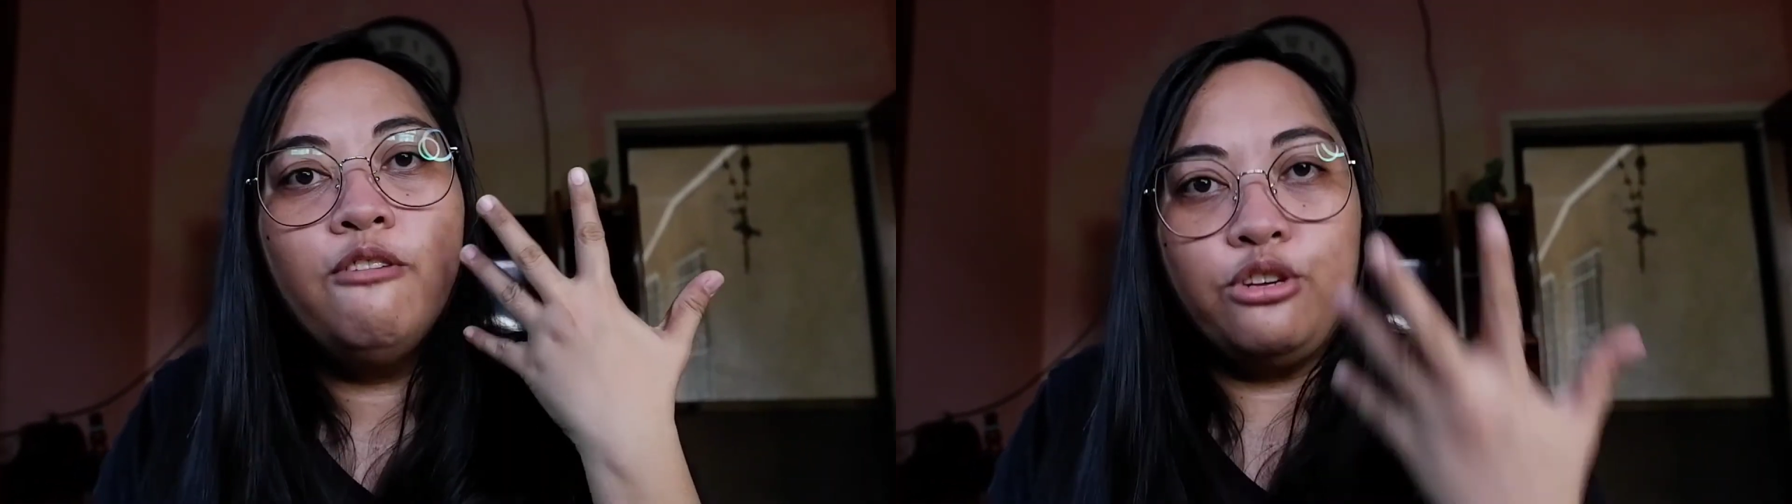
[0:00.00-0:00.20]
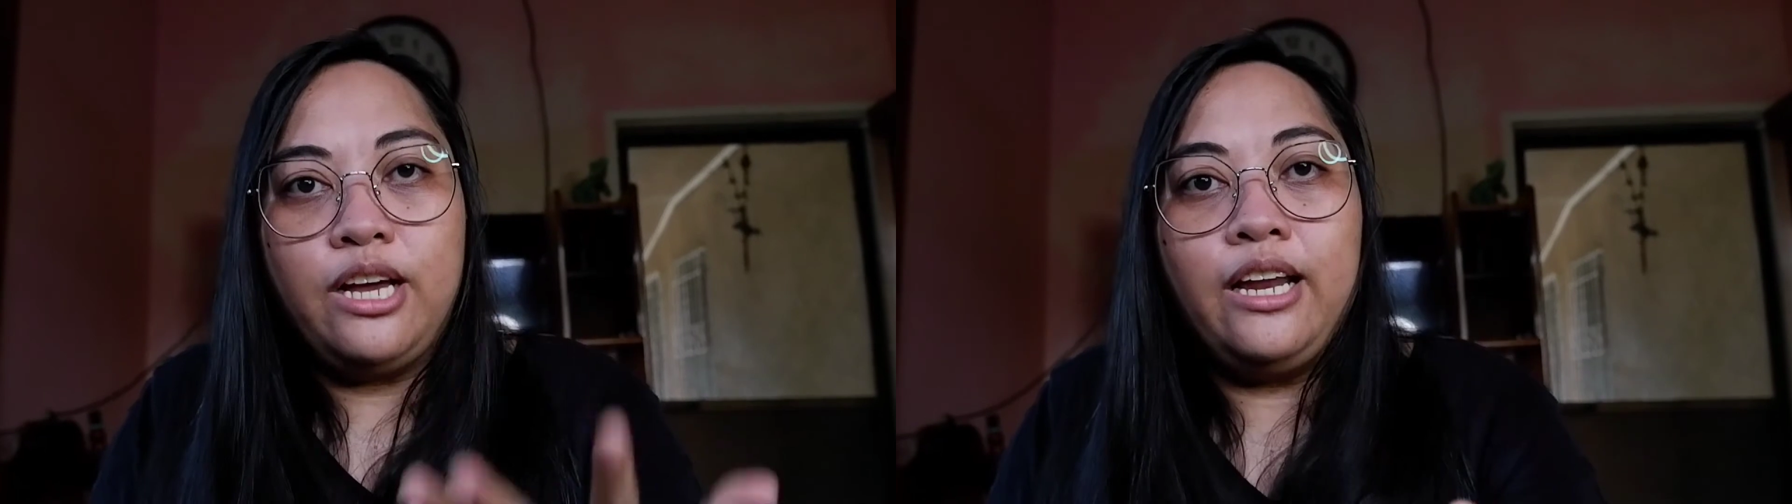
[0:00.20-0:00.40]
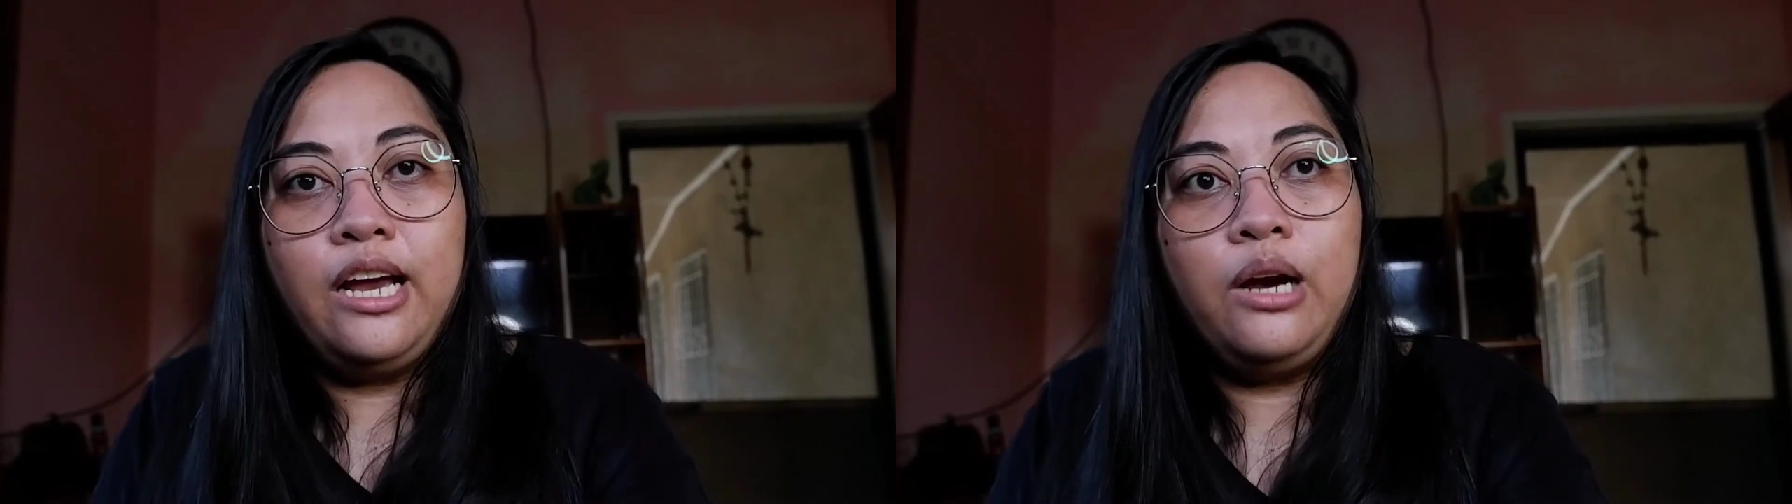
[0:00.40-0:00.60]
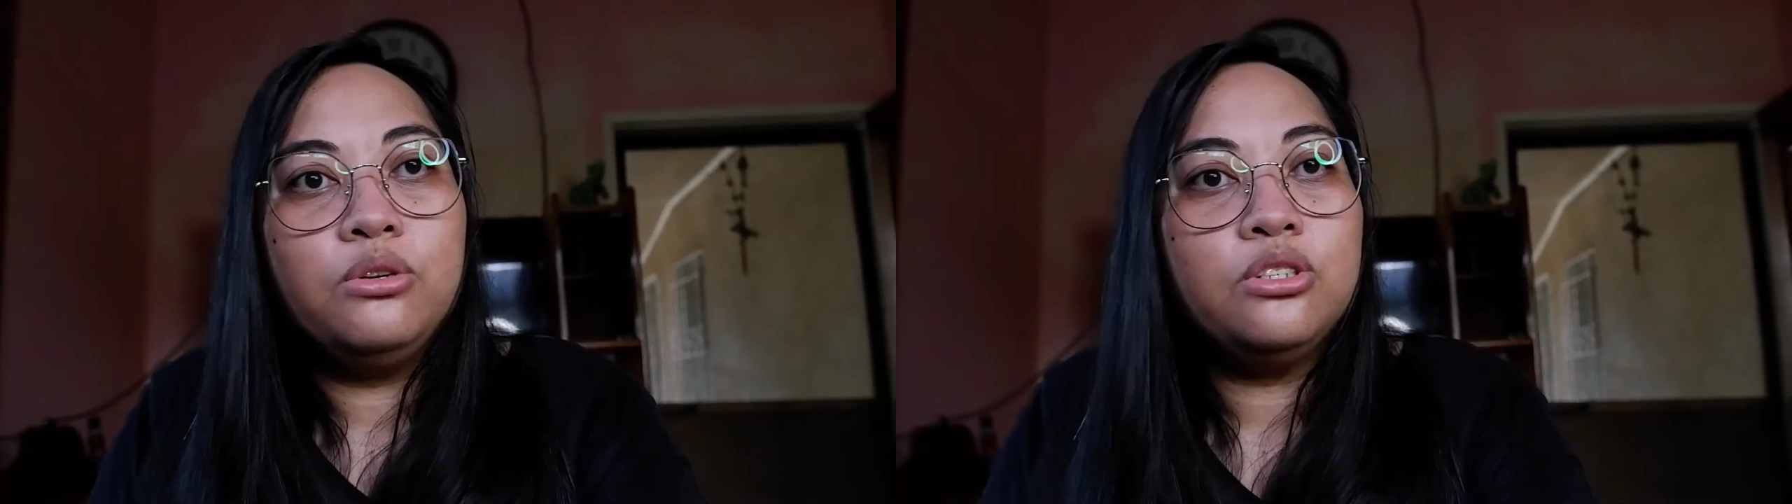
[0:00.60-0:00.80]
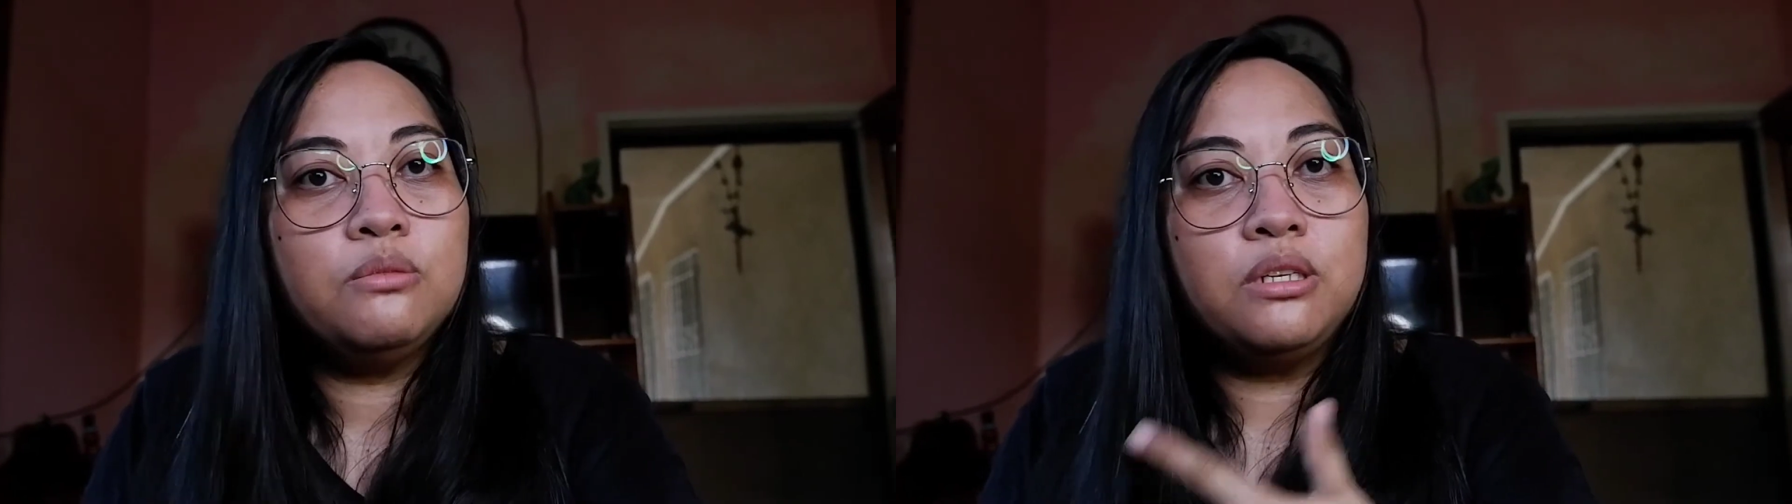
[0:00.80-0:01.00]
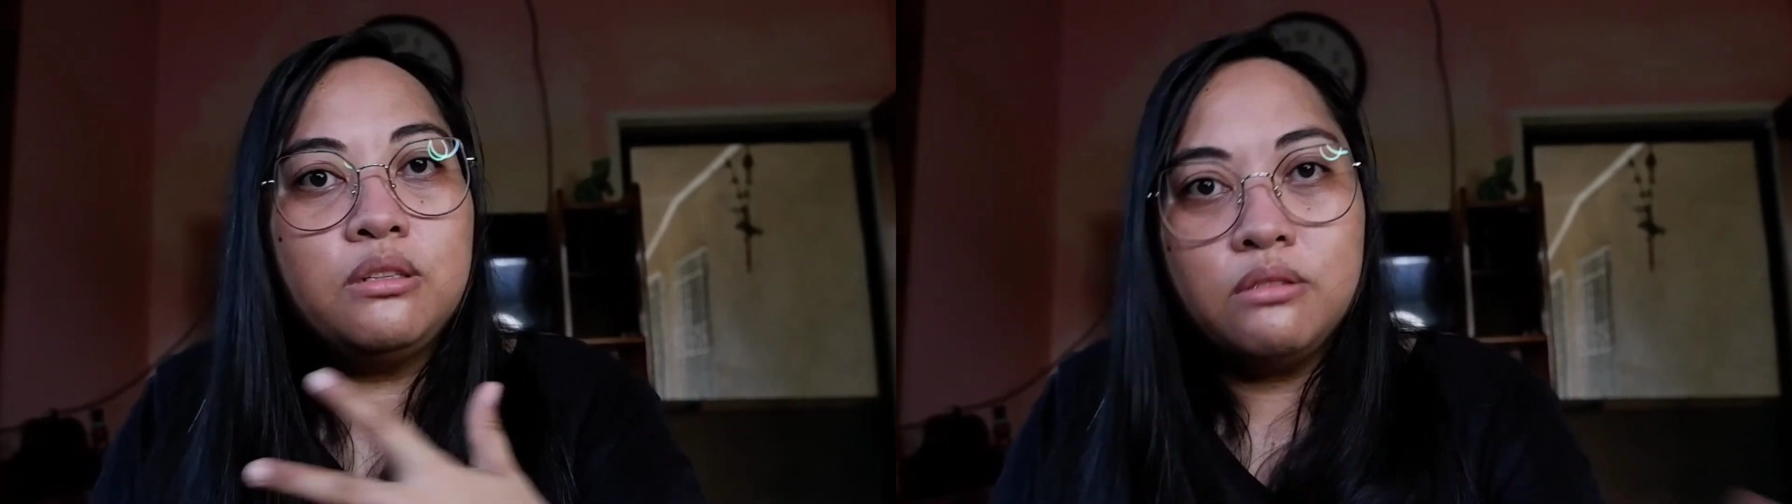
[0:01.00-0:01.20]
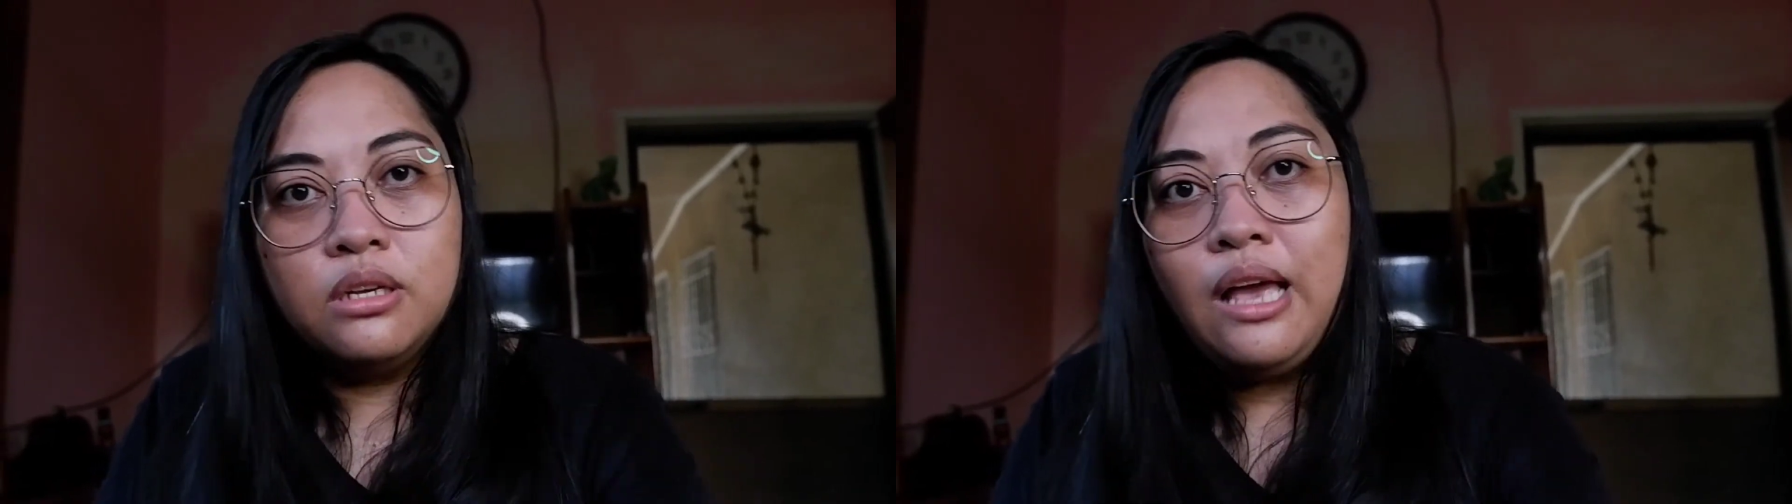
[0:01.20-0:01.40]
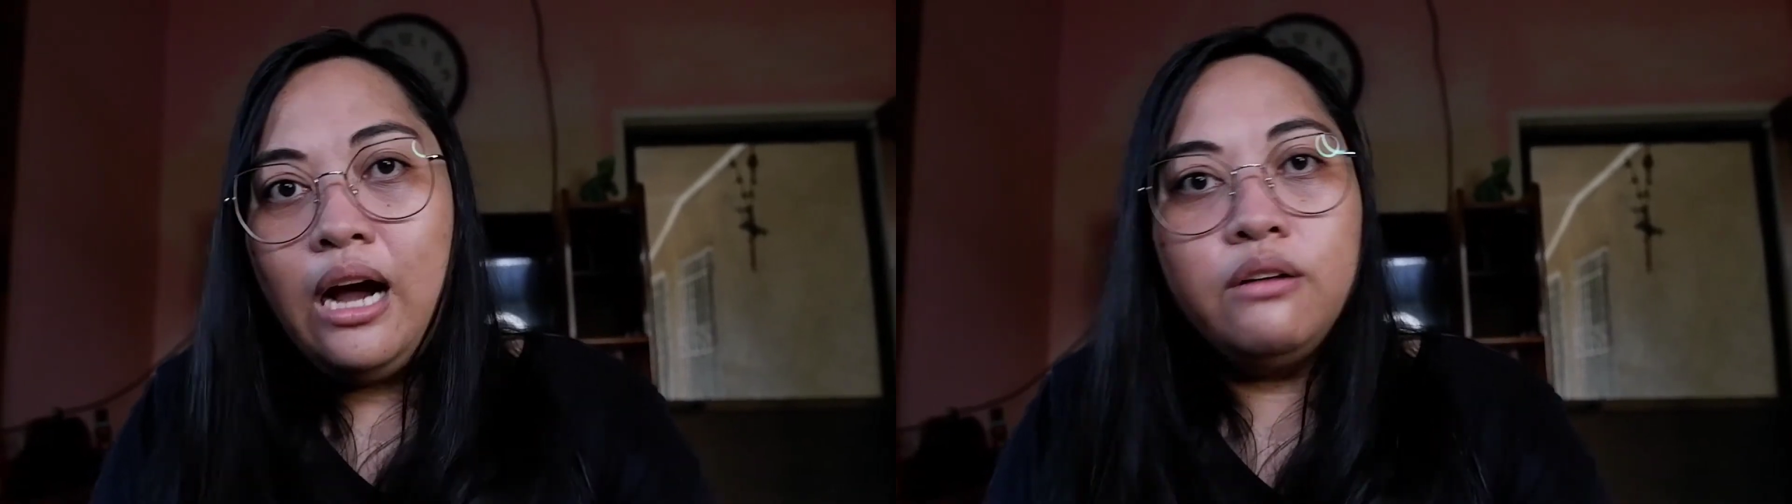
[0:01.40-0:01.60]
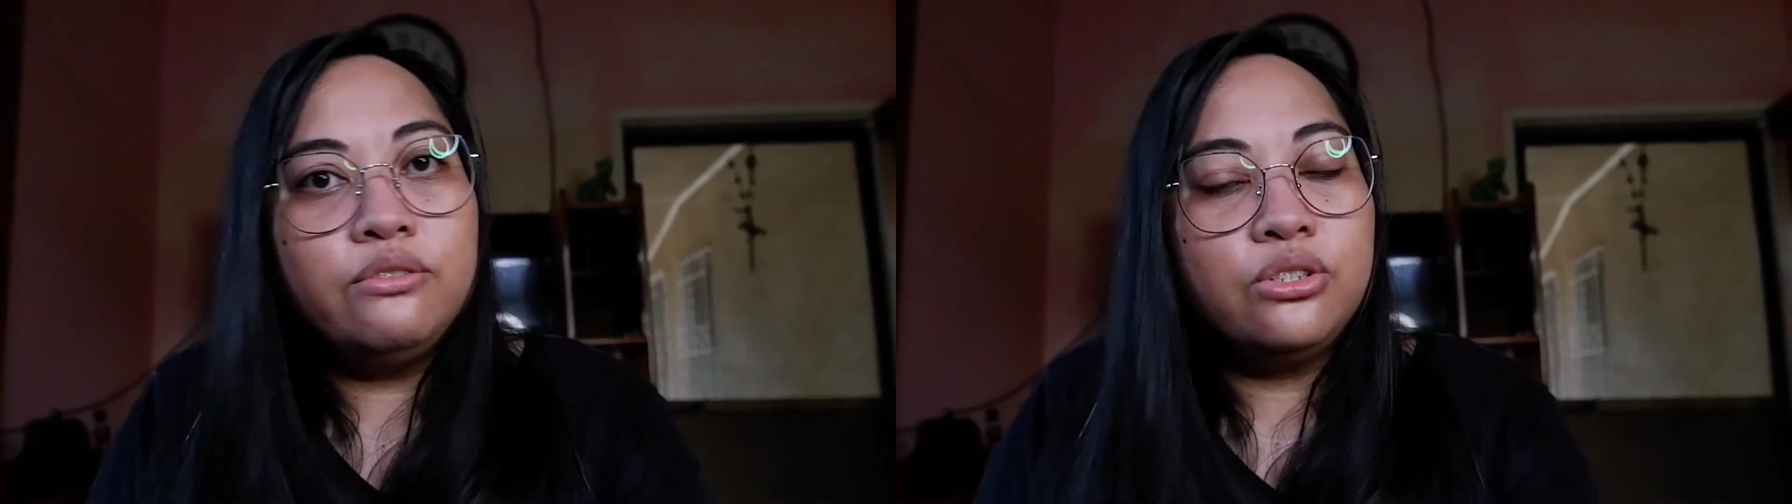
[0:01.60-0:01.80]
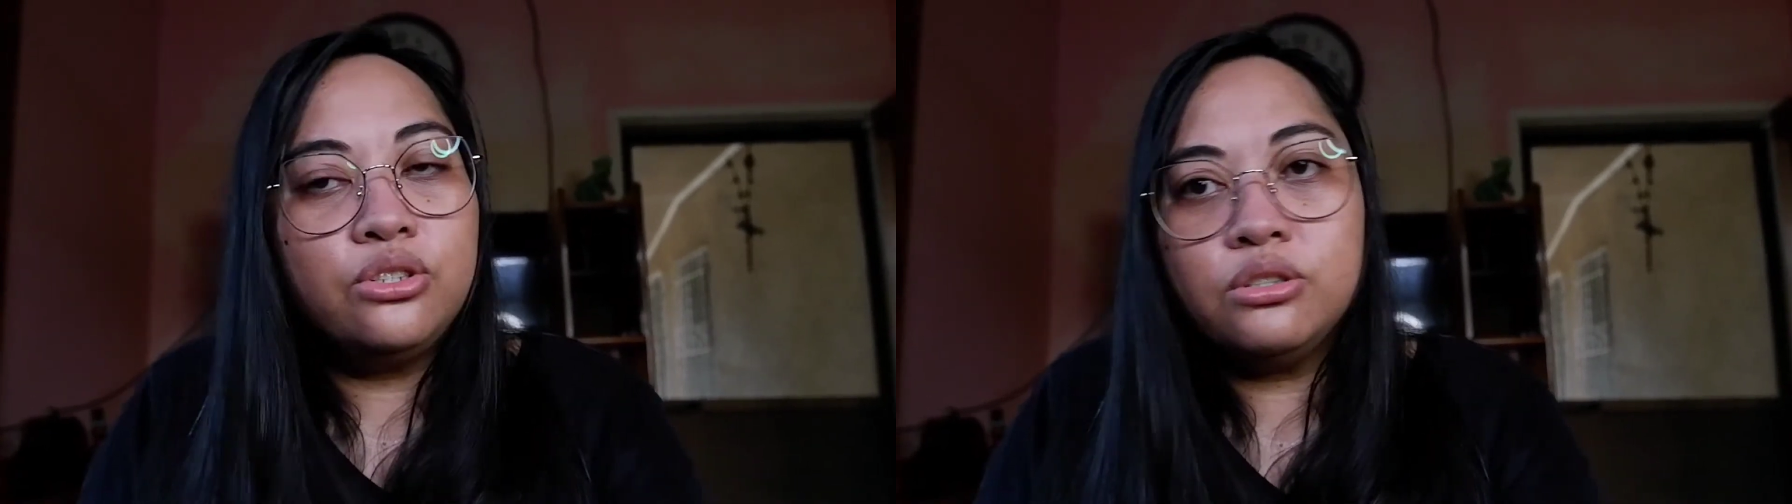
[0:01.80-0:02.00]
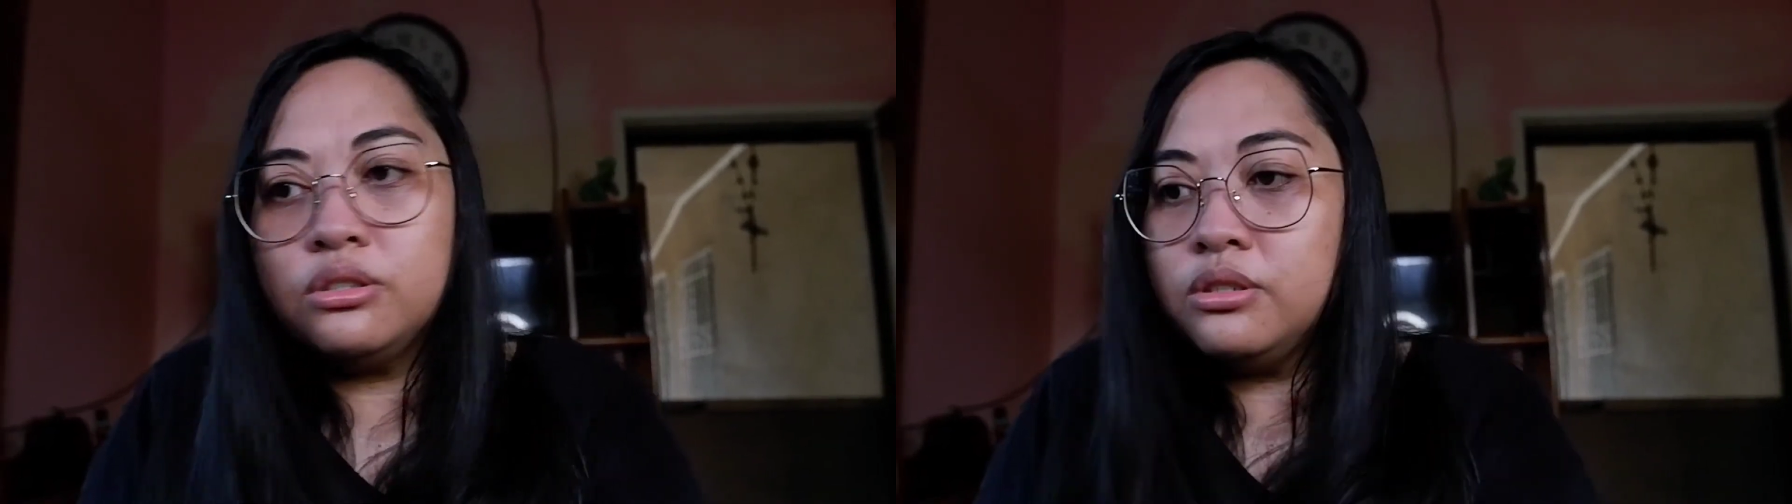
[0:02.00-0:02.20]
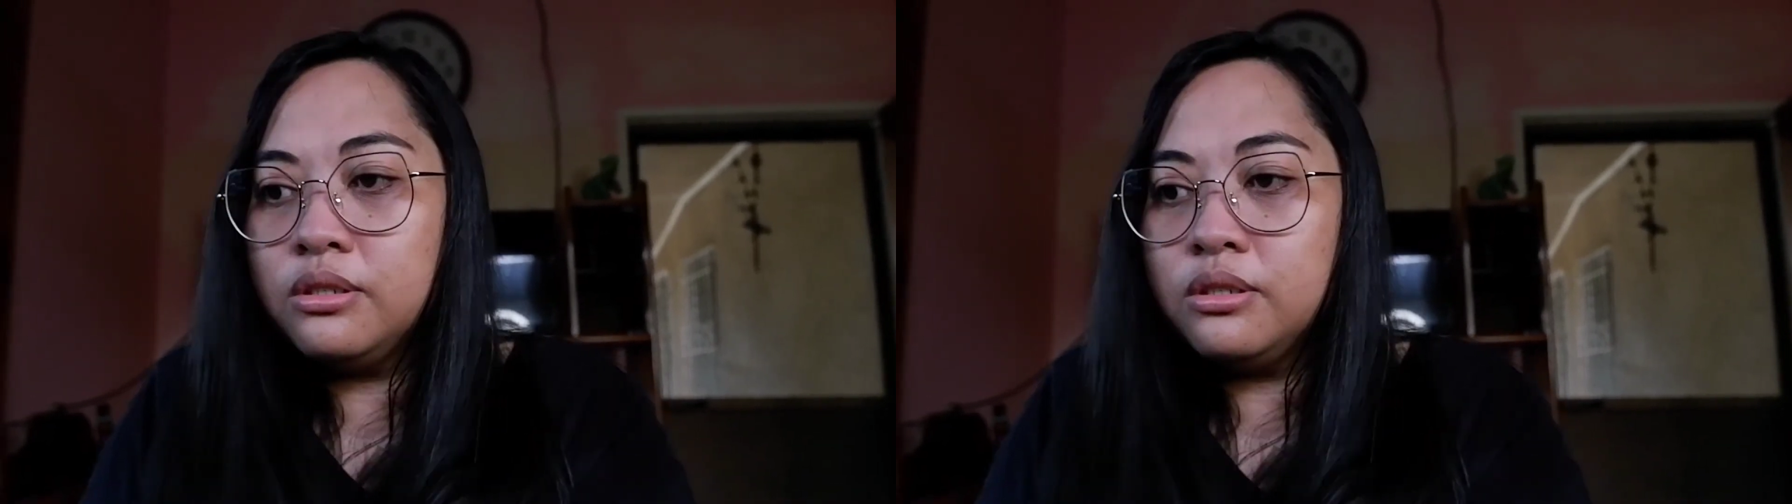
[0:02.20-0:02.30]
for 9 hours, but average